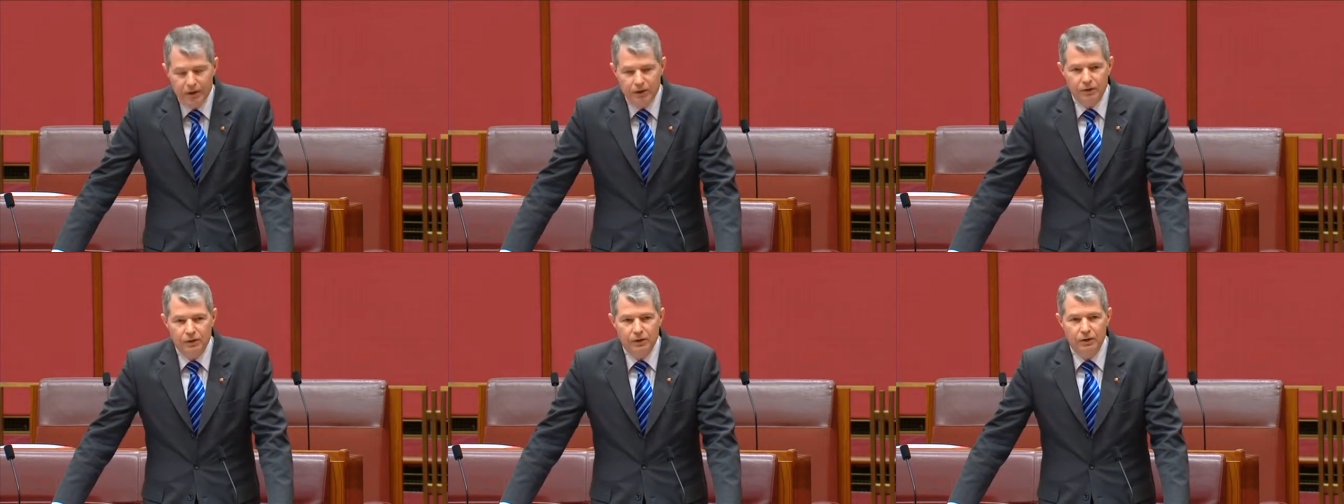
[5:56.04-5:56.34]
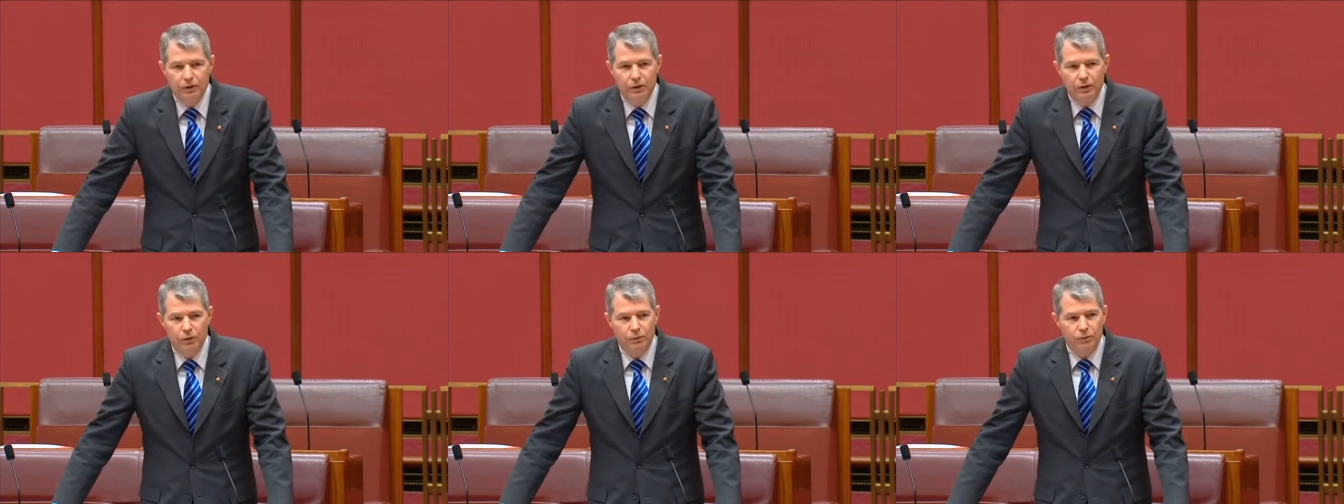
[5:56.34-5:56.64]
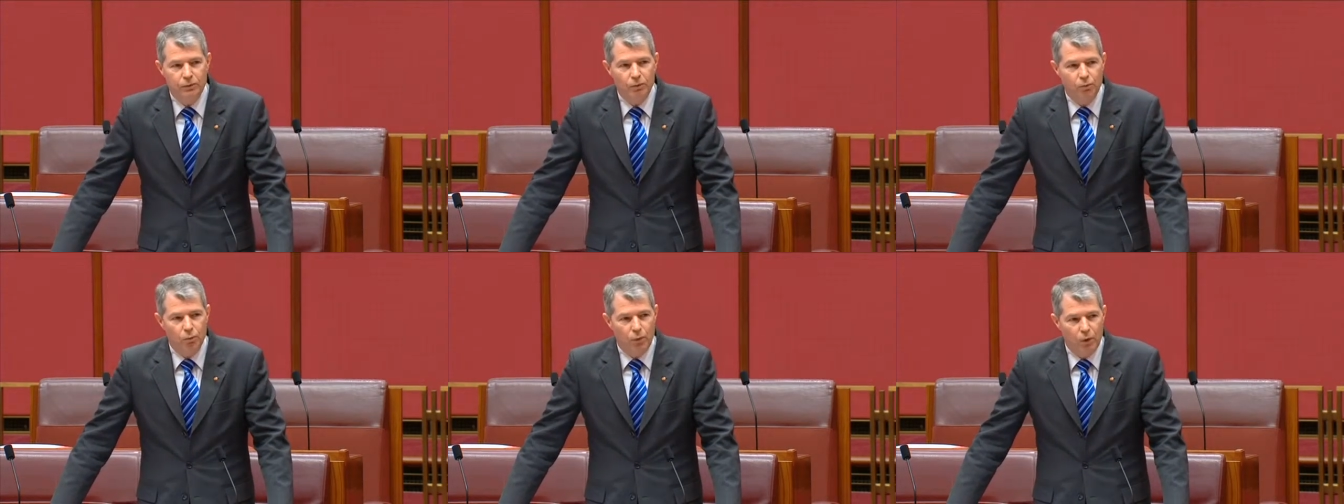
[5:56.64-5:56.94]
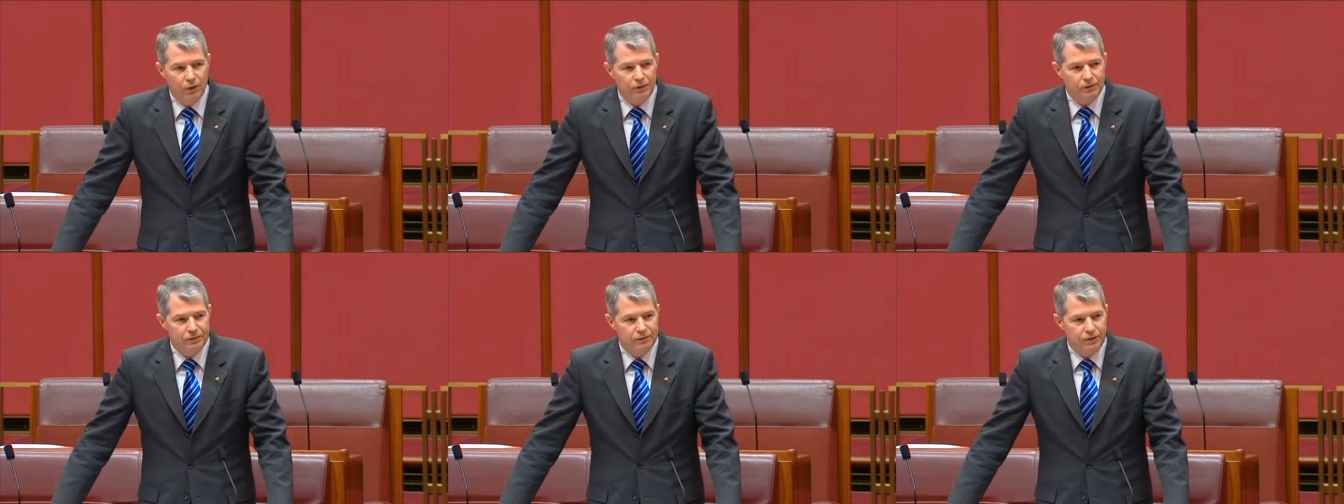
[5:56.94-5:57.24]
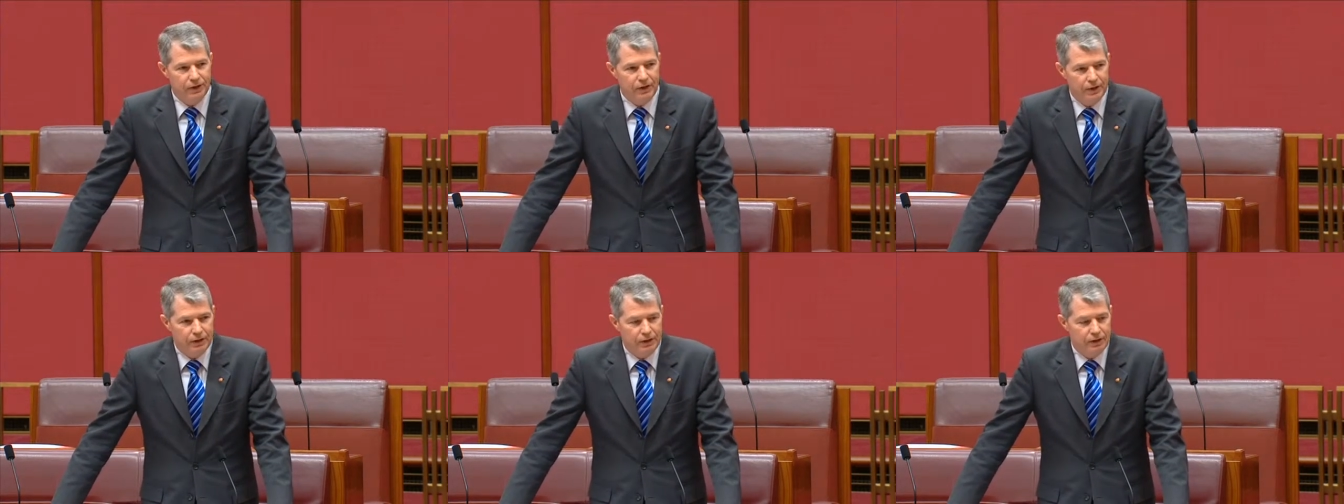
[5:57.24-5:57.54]
area of what
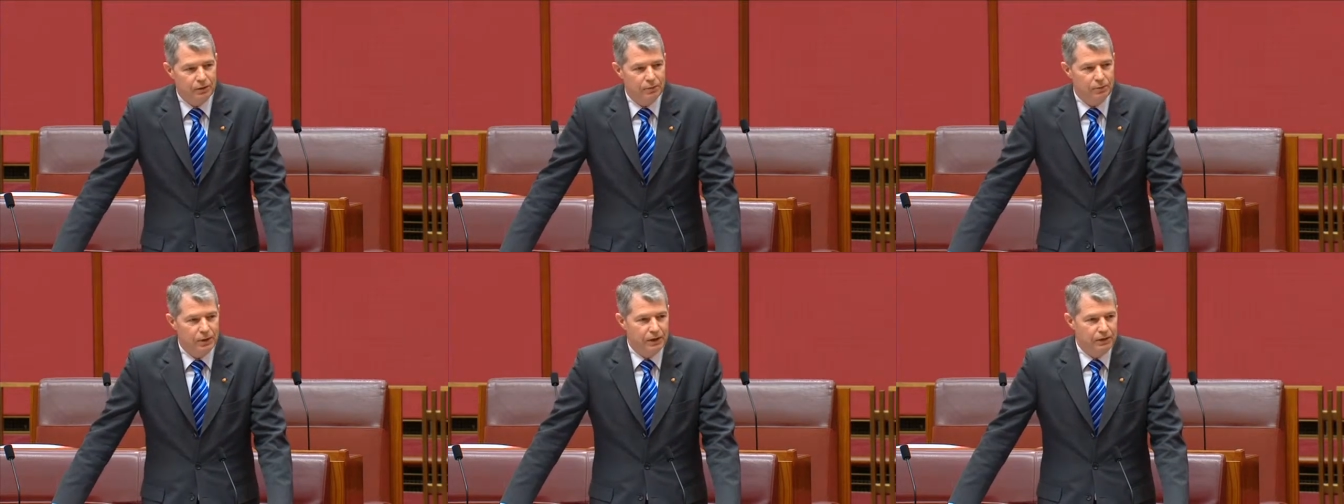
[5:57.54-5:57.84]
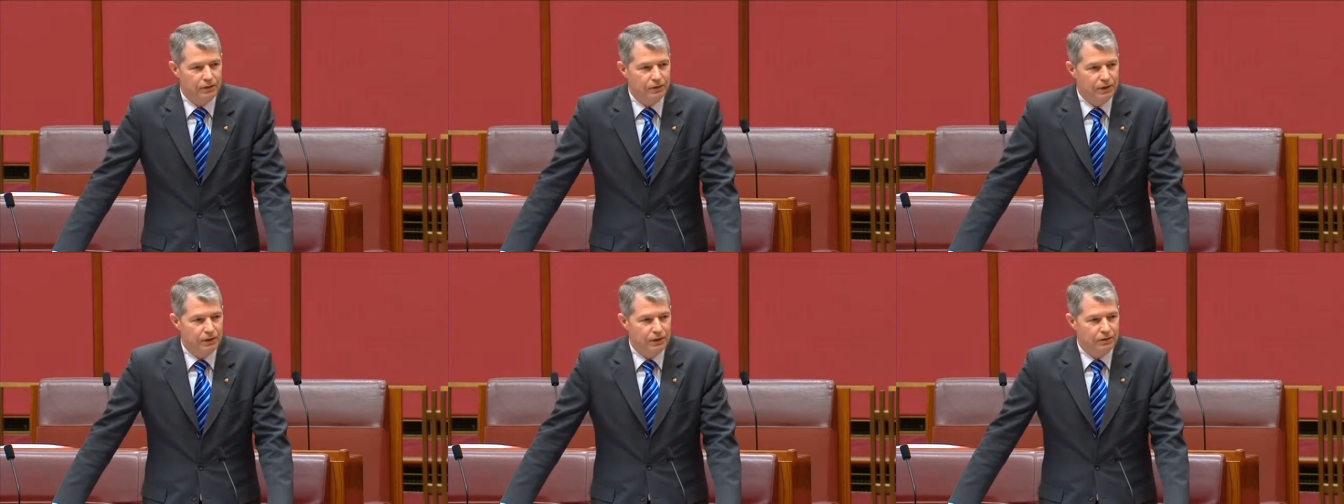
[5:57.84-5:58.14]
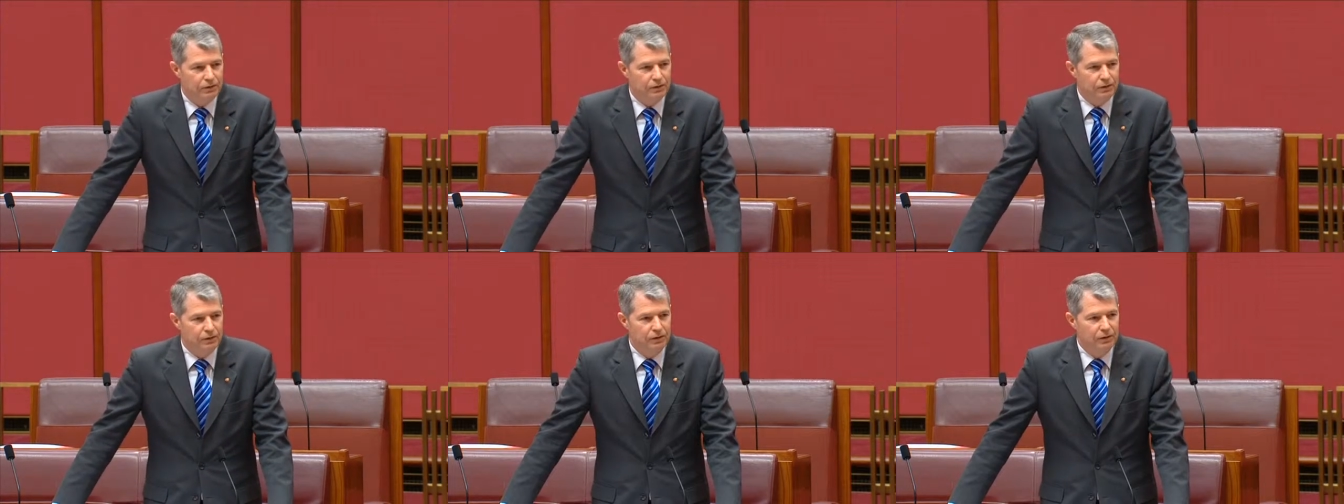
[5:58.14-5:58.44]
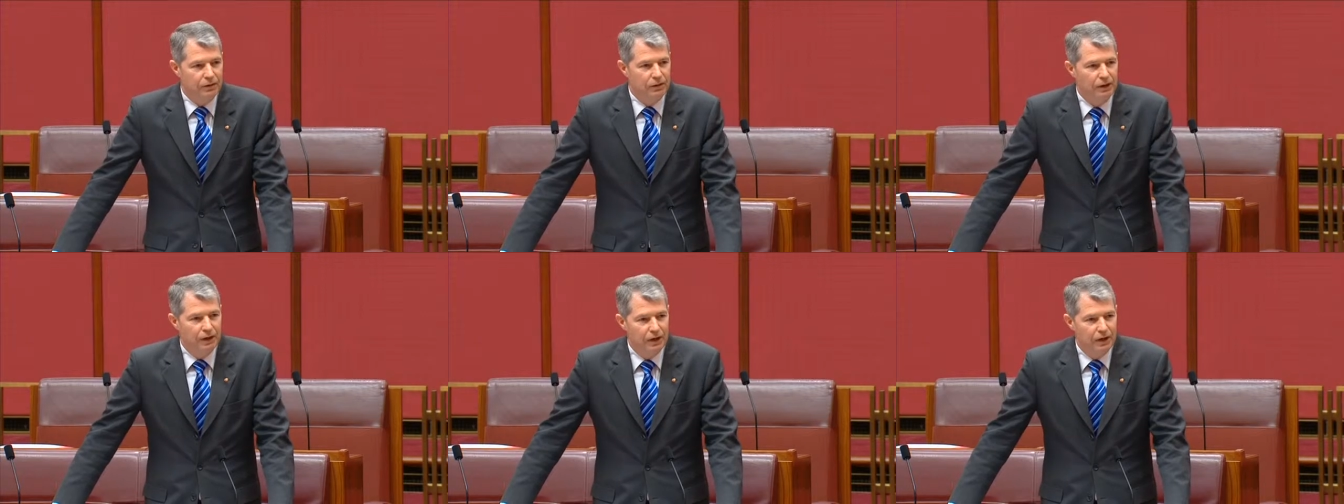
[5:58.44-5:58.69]
data can be collected,